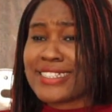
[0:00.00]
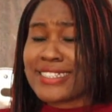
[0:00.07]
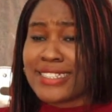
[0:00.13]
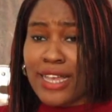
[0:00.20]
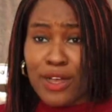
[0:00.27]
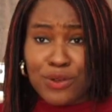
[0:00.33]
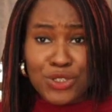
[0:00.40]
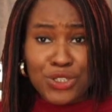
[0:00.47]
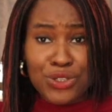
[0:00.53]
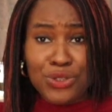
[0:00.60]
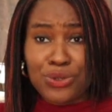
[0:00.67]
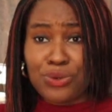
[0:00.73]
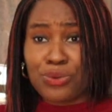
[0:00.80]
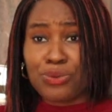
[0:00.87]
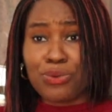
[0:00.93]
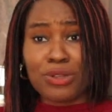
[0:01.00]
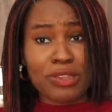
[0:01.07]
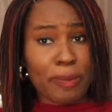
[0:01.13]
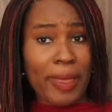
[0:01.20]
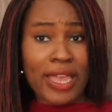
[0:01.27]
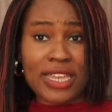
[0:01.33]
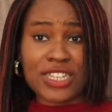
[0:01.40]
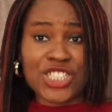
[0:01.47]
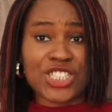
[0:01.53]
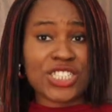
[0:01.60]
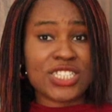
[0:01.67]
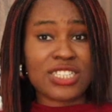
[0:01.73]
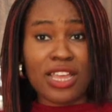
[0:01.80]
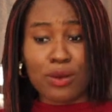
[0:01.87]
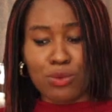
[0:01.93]
tell you what the package
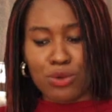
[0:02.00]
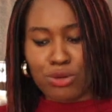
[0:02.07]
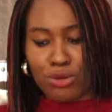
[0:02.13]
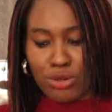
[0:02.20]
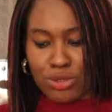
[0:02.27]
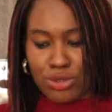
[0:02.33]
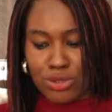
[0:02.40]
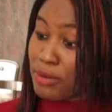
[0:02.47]
is and whatnot.